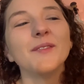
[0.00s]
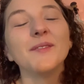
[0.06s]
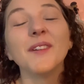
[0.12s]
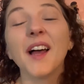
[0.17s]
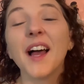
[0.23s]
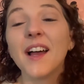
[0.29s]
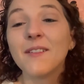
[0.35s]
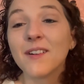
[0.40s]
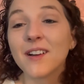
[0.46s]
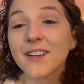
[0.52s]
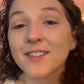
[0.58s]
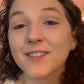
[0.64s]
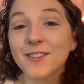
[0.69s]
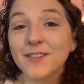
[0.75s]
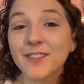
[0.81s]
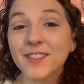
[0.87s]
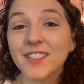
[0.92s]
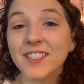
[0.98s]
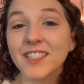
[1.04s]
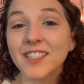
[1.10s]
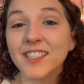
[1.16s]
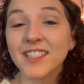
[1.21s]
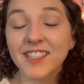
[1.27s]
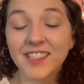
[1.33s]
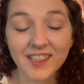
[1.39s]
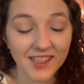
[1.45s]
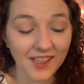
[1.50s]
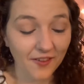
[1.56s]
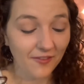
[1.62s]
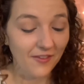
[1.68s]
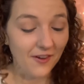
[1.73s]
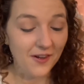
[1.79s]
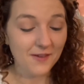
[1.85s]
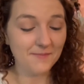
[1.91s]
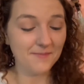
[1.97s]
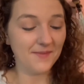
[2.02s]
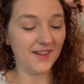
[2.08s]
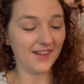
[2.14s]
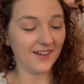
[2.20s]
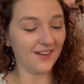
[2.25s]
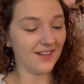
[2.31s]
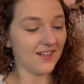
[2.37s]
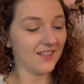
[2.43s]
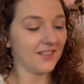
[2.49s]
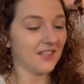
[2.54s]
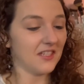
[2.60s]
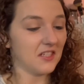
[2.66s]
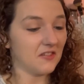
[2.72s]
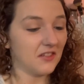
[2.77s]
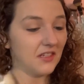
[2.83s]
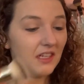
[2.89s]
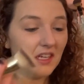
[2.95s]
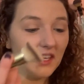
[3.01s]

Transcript: I walked over to the farm across the street.